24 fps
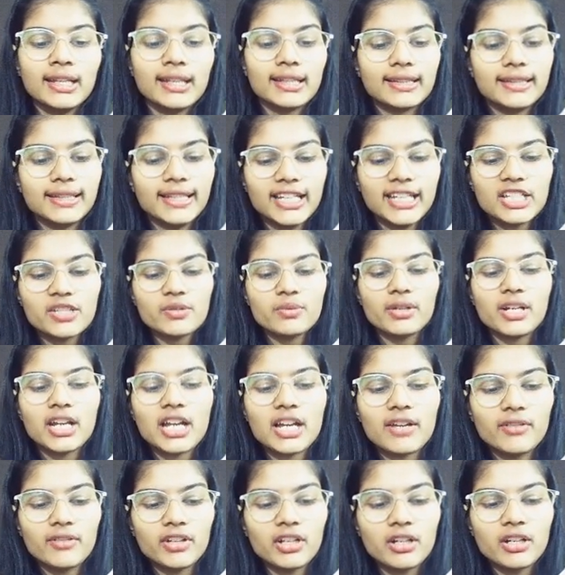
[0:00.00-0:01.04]
Next, we are
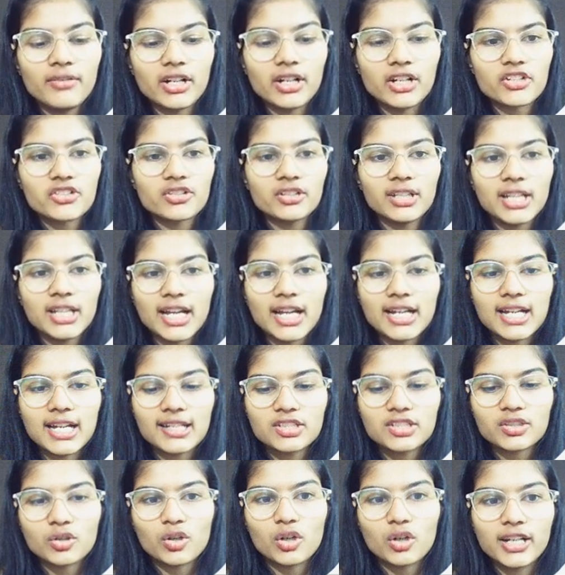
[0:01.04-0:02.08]
having a function that
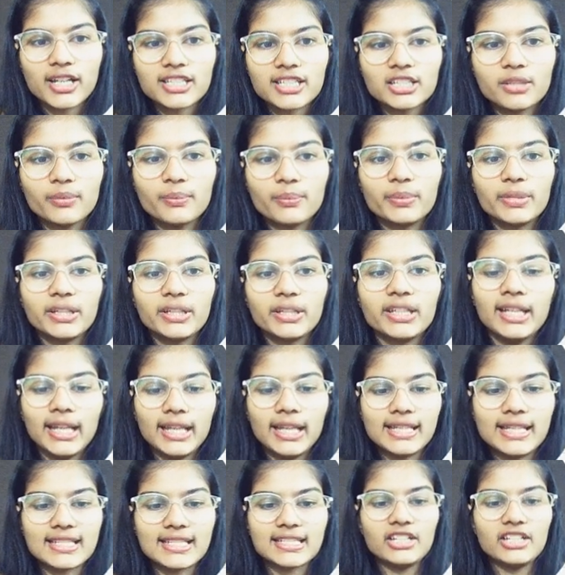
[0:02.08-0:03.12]
is called as a
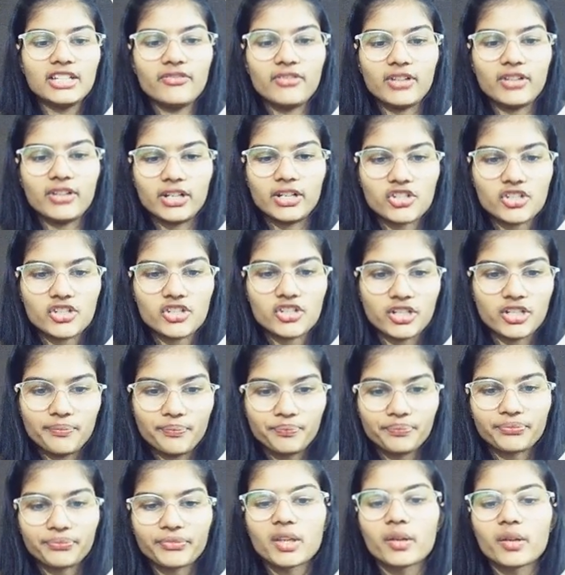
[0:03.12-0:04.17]
BST function,
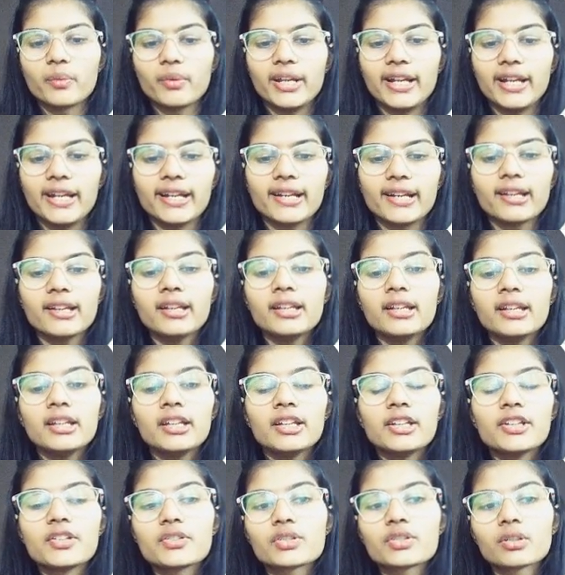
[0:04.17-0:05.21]
right?
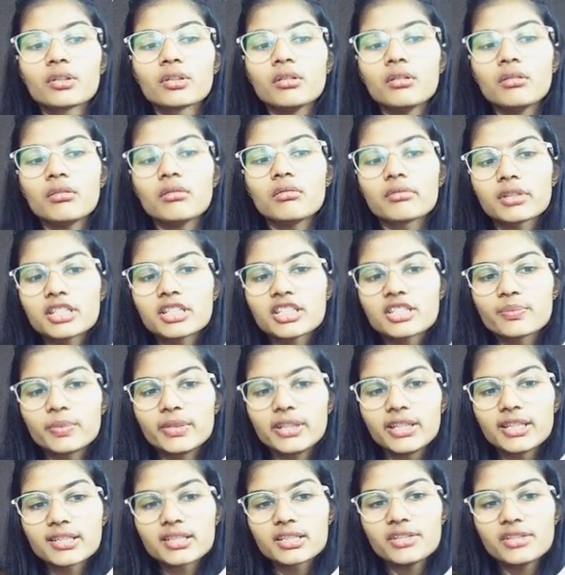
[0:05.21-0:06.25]
So this
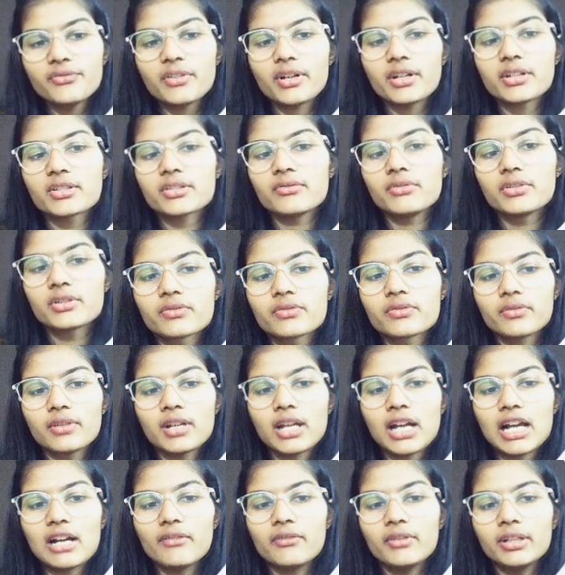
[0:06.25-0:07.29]
BST function we
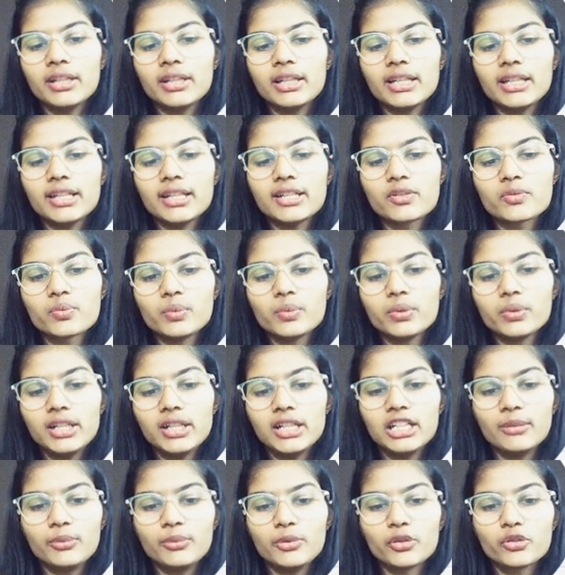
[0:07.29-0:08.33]
have in, it will
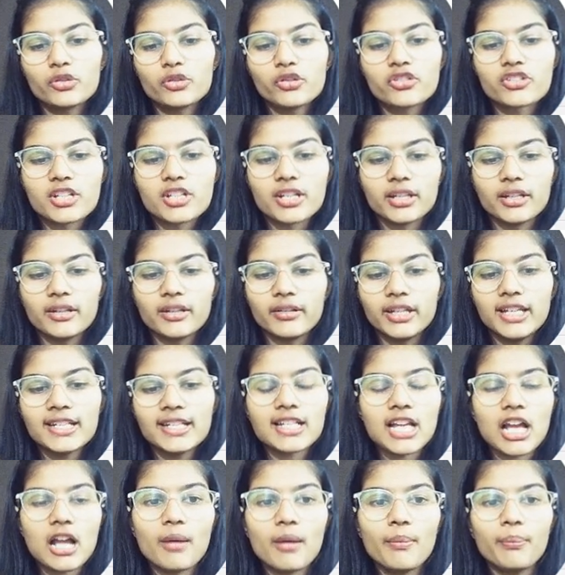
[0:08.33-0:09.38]
help you to
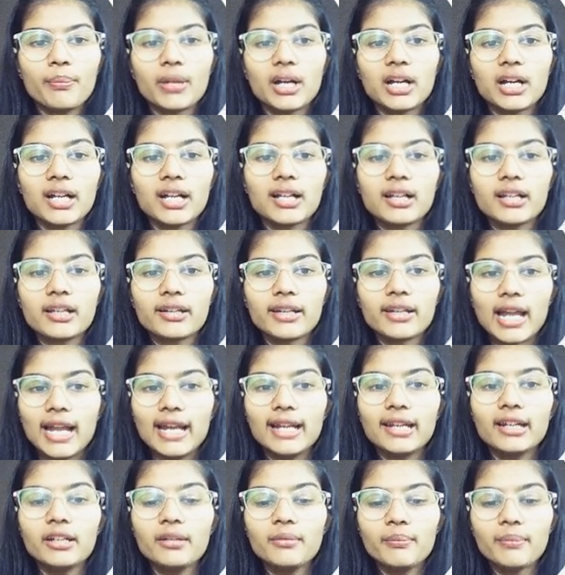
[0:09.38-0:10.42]
generate up a
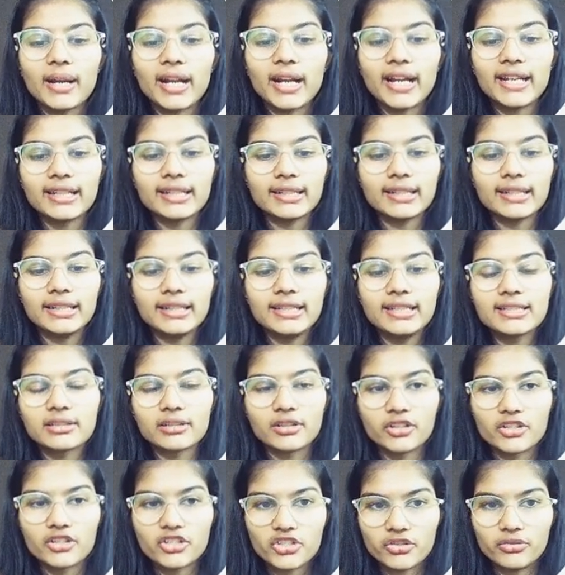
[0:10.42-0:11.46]
random binary
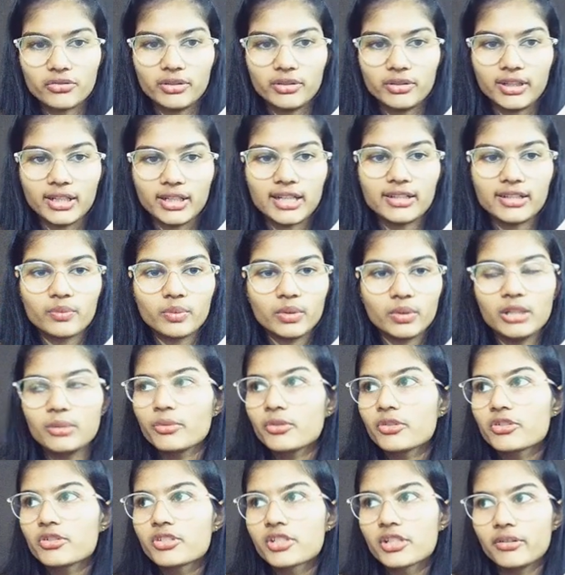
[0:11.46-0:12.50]
search tree. It will help
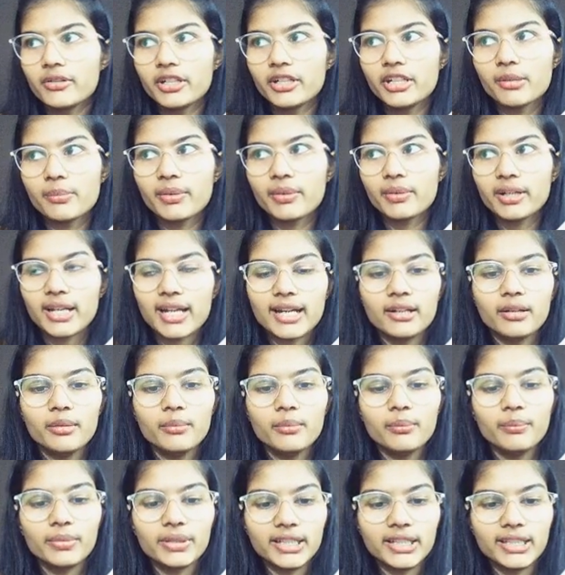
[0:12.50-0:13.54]
you generate up a
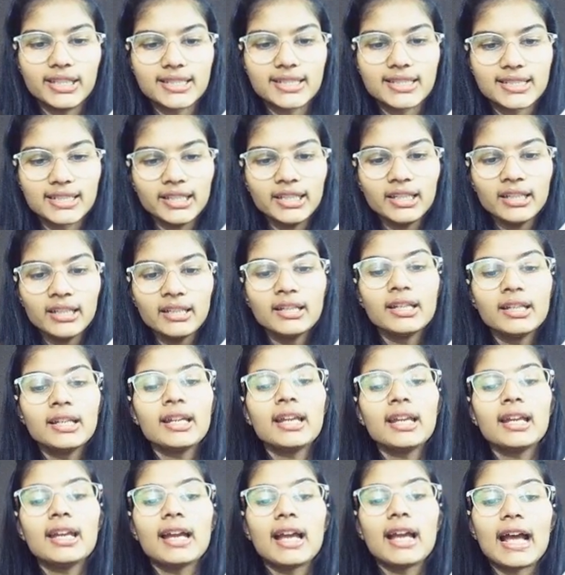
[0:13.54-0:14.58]
random BST
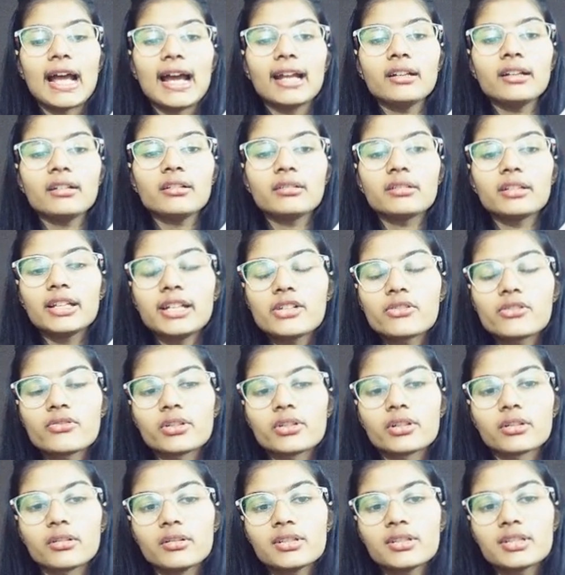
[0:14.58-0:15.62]
and it
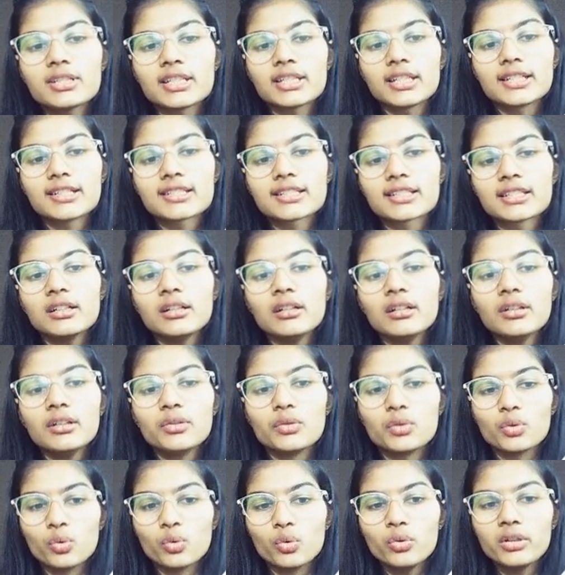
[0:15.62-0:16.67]
returns it's the
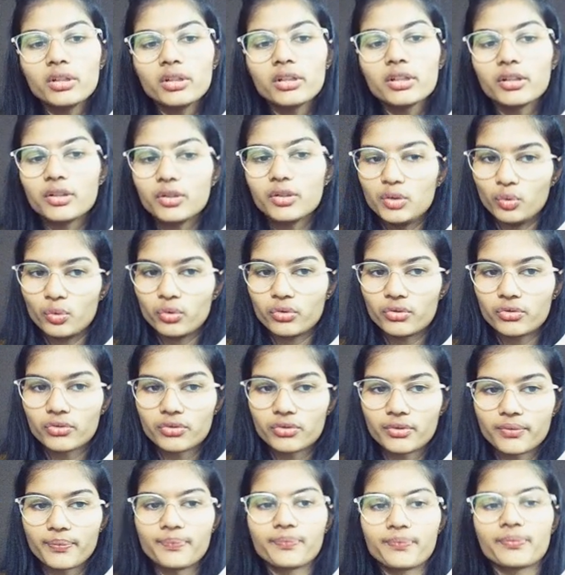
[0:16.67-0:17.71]
root
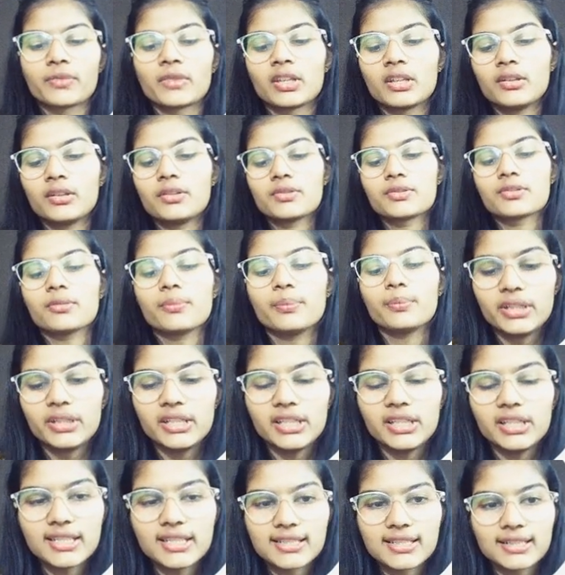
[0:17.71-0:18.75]
nodes. So
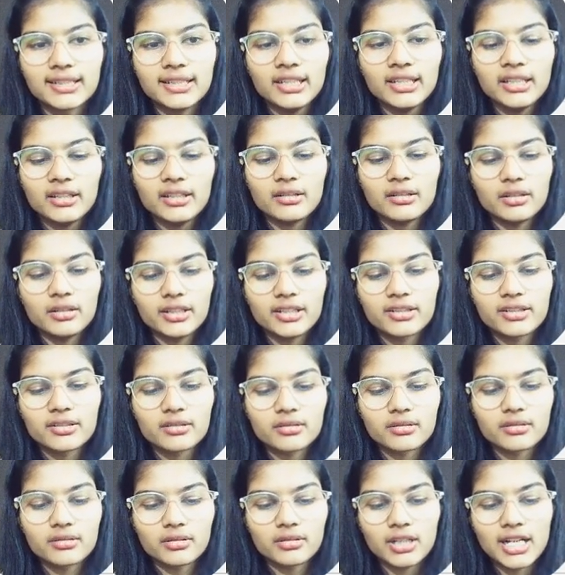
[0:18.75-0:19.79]

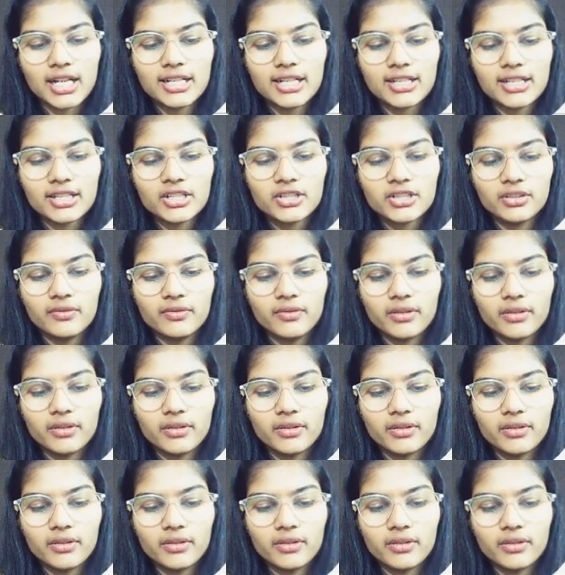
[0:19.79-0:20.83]
BST, I'll just even
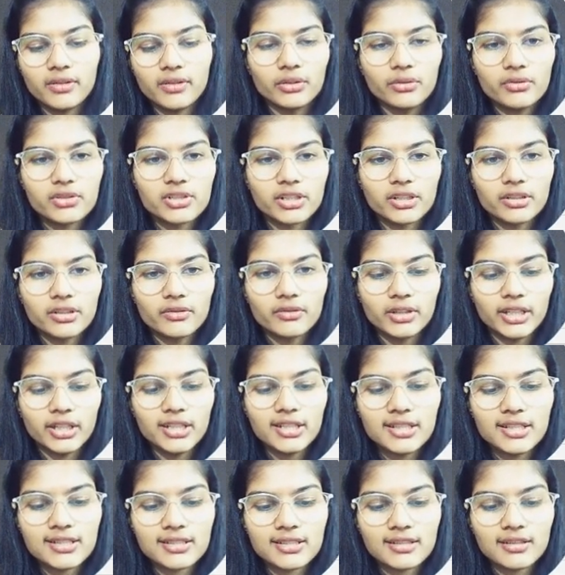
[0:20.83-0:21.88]
write it for you,
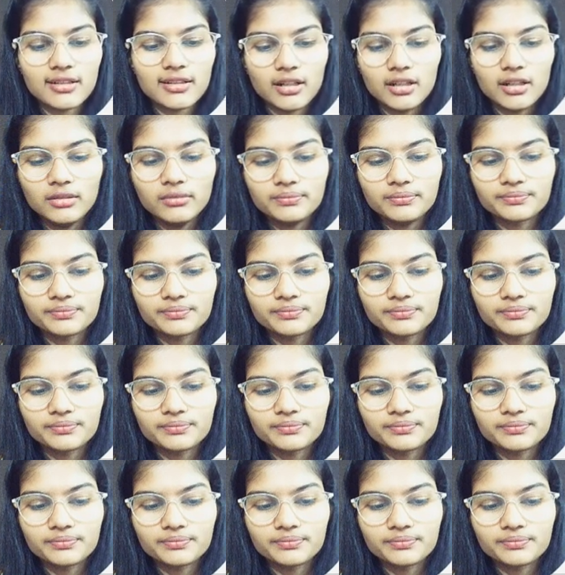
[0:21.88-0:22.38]
generates the